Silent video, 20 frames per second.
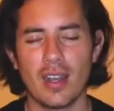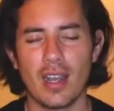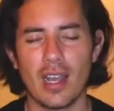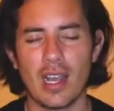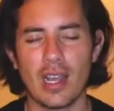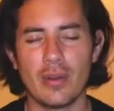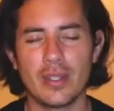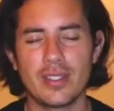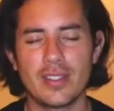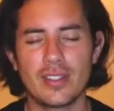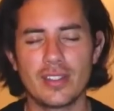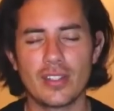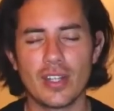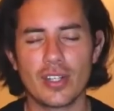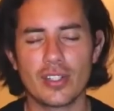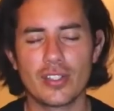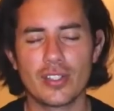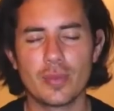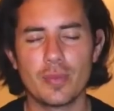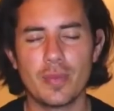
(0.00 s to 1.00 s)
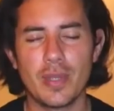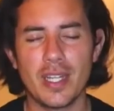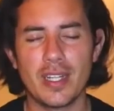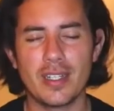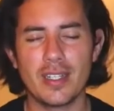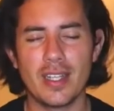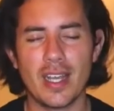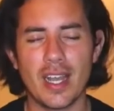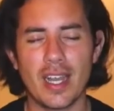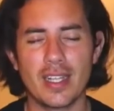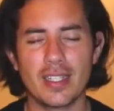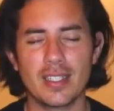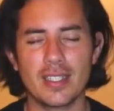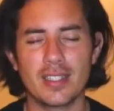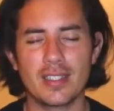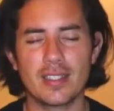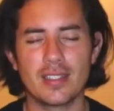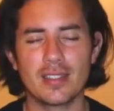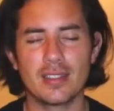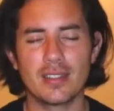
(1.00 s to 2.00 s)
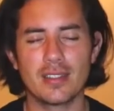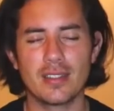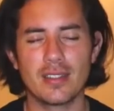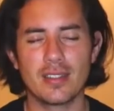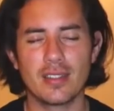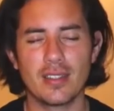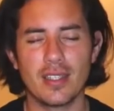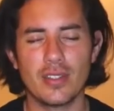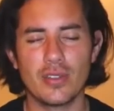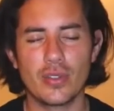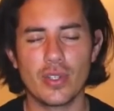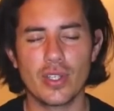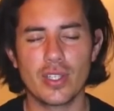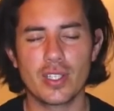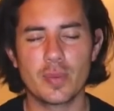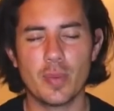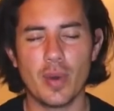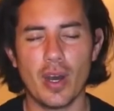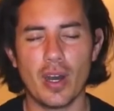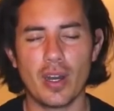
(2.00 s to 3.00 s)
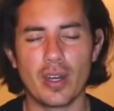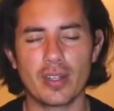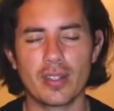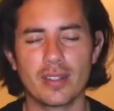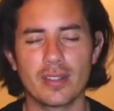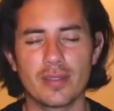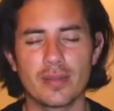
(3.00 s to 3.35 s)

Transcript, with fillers: how it starts to be ignited into a spark